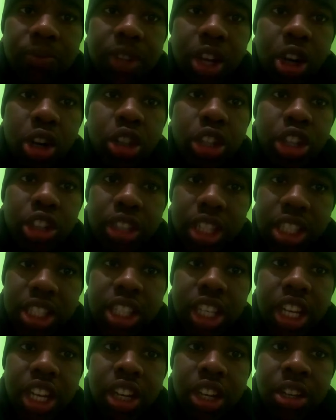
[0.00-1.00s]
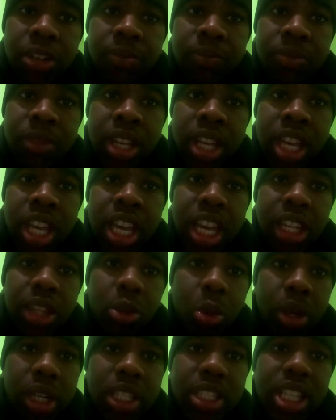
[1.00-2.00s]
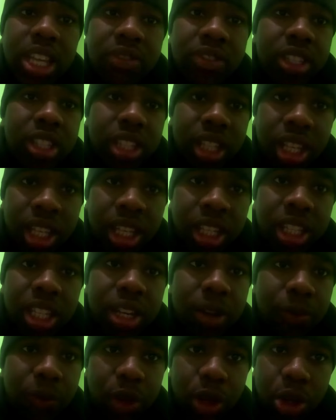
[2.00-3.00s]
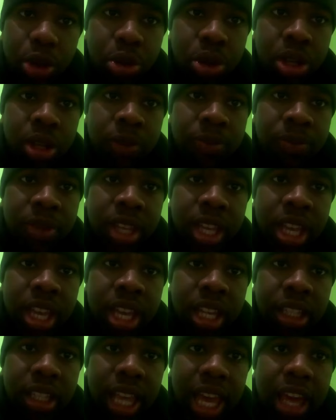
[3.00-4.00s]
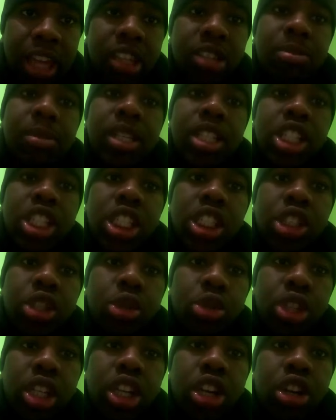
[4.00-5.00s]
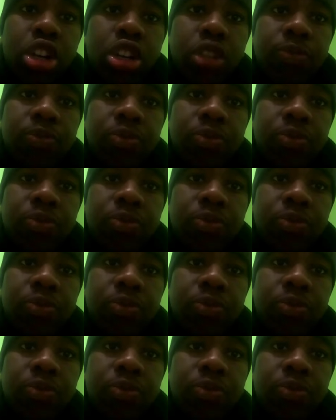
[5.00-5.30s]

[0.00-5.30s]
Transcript: earlier this year in 2017 in the feud, that means she's losing her.